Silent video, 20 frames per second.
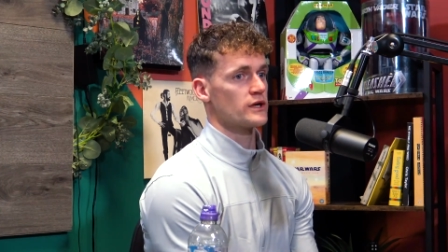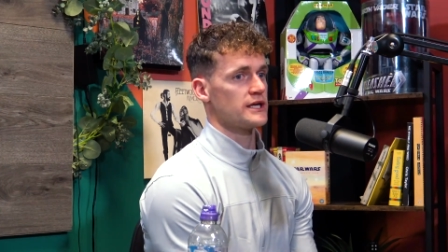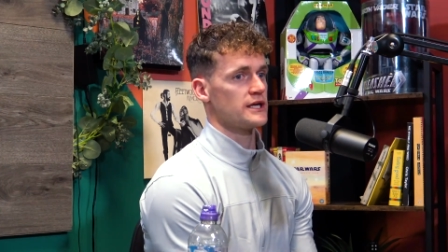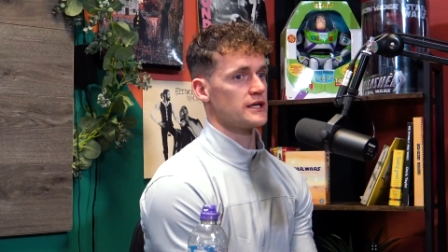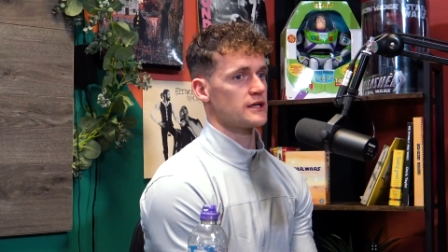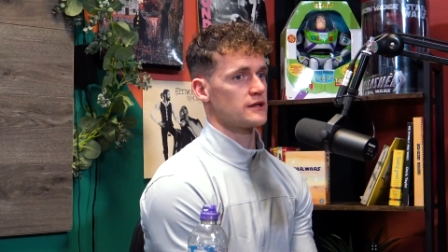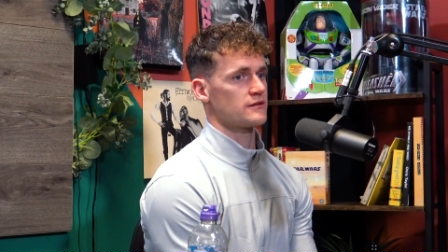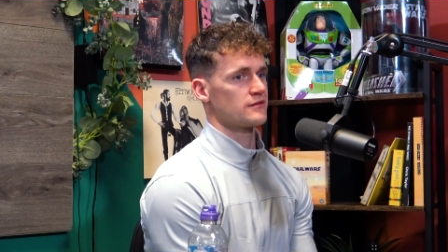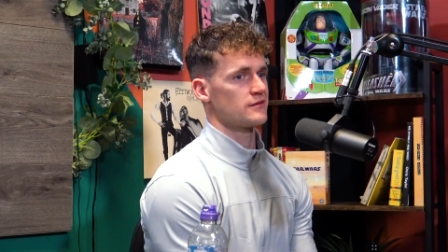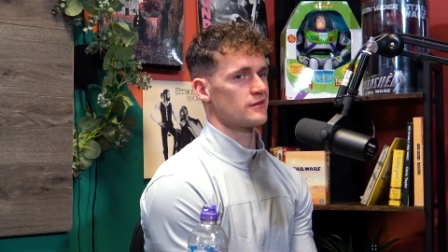
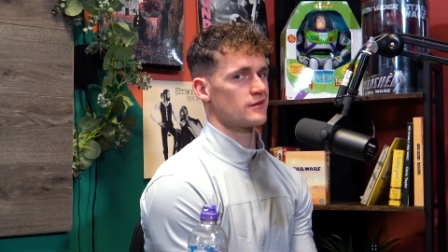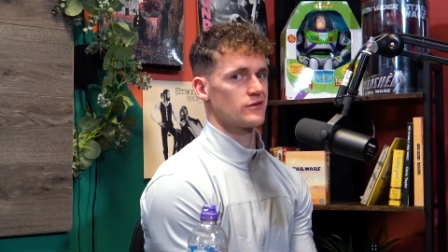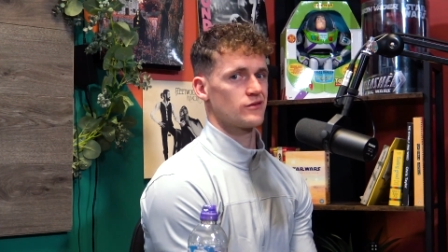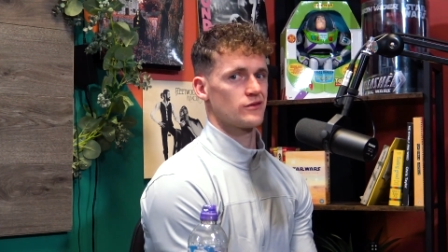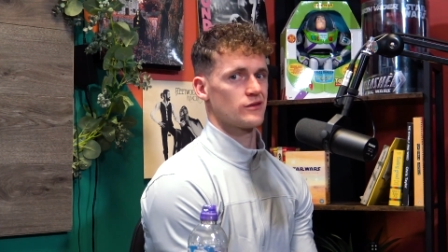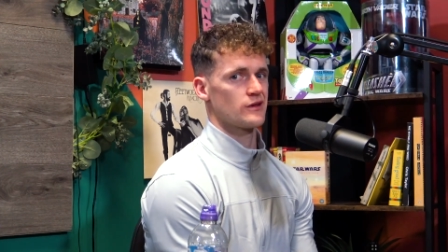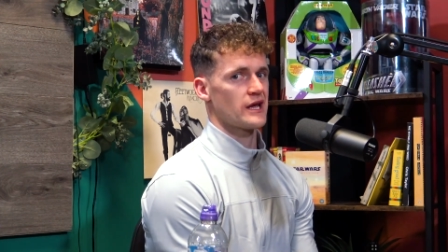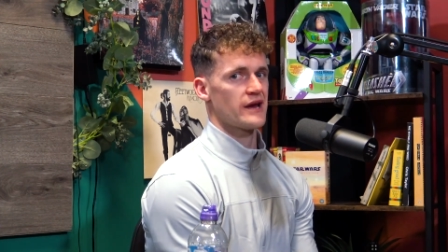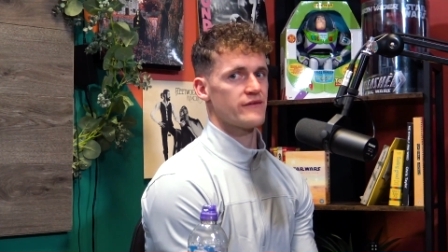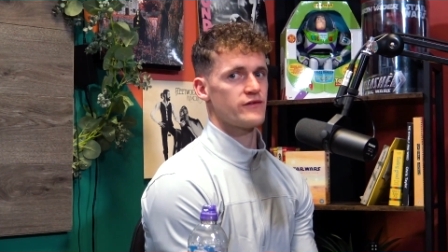like
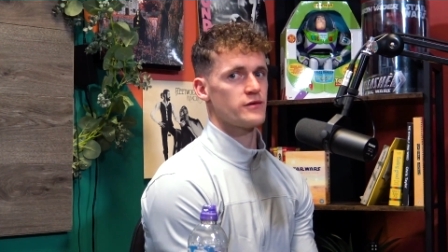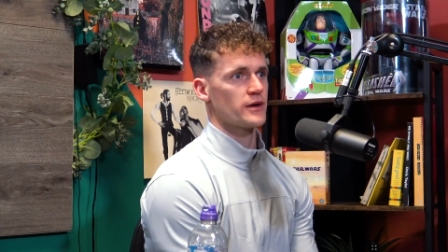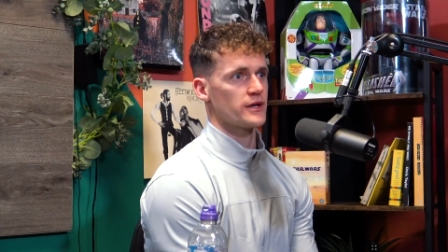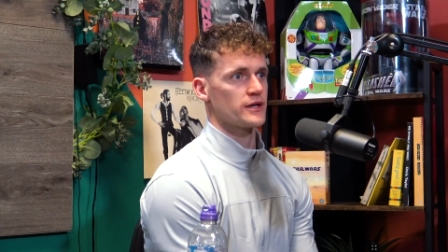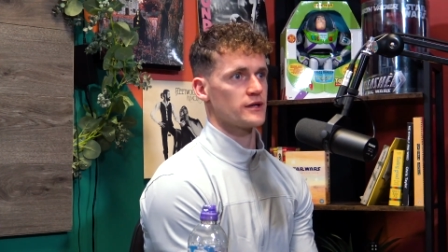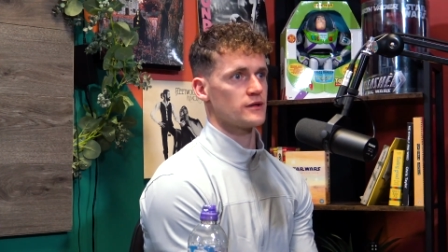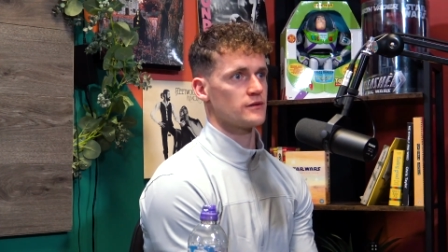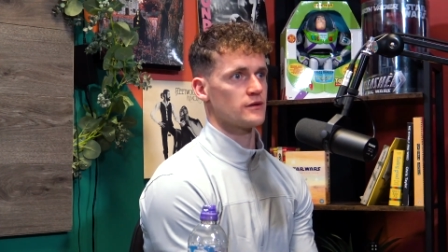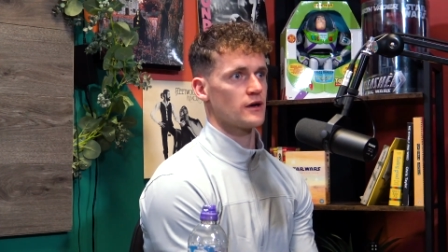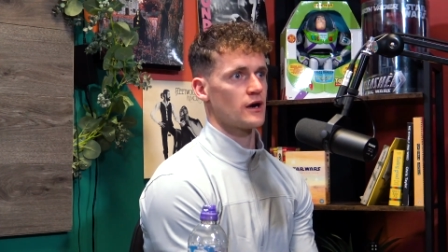
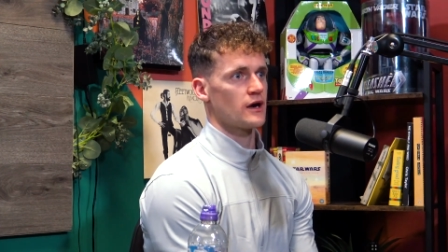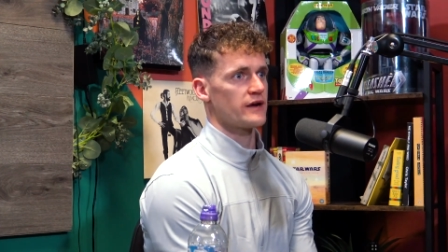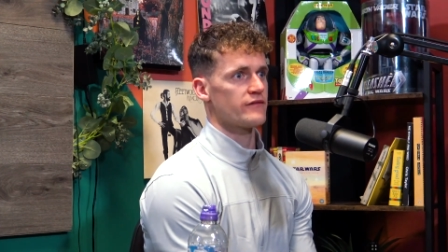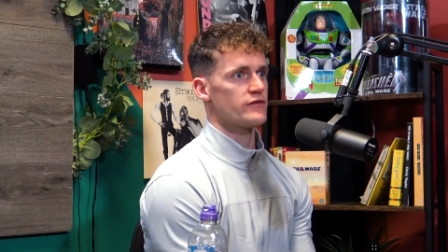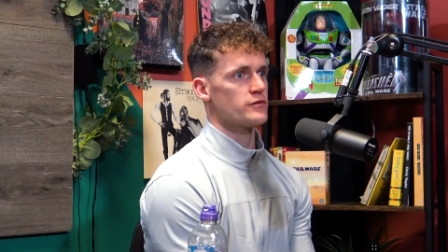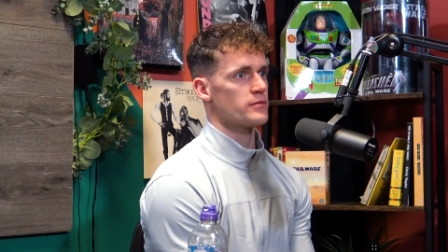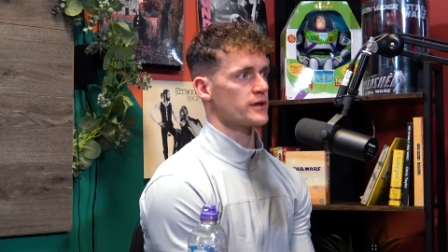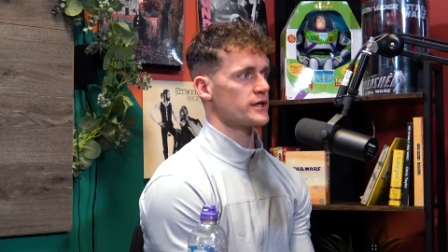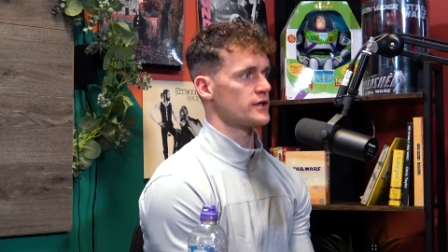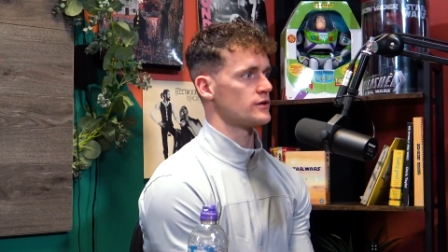everybody, not
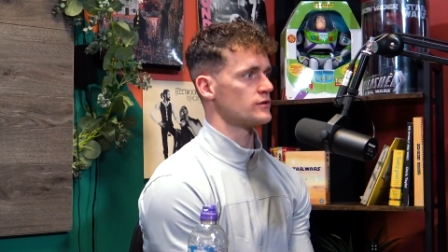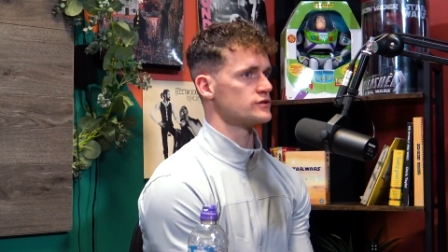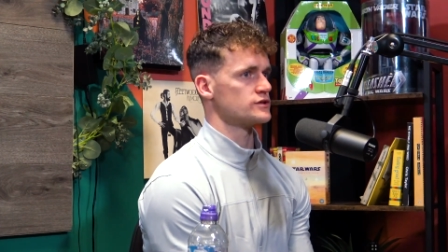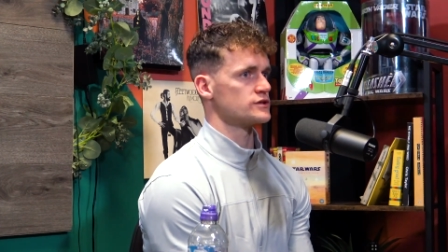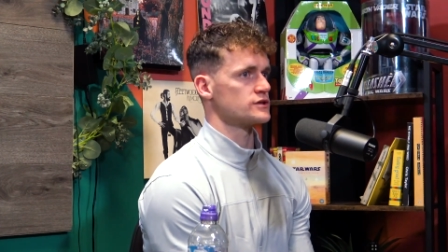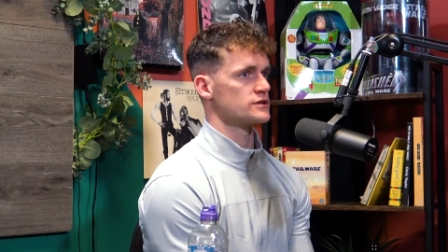everybody does.